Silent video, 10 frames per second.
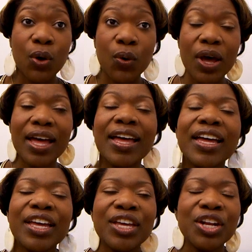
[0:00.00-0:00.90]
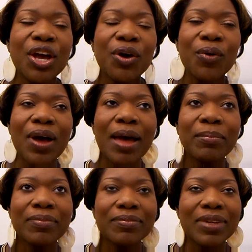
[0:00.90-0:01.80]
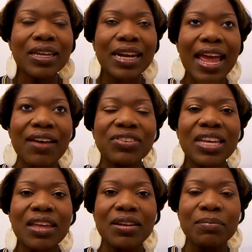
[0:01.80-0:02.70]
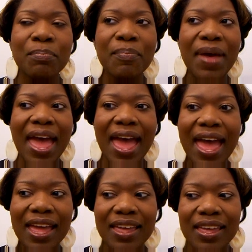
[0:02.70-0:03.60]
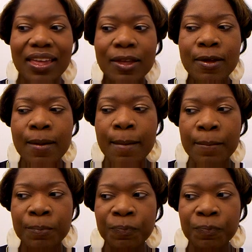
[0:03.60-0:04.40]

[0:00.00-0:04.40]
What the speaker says: So, I'm going to have to get back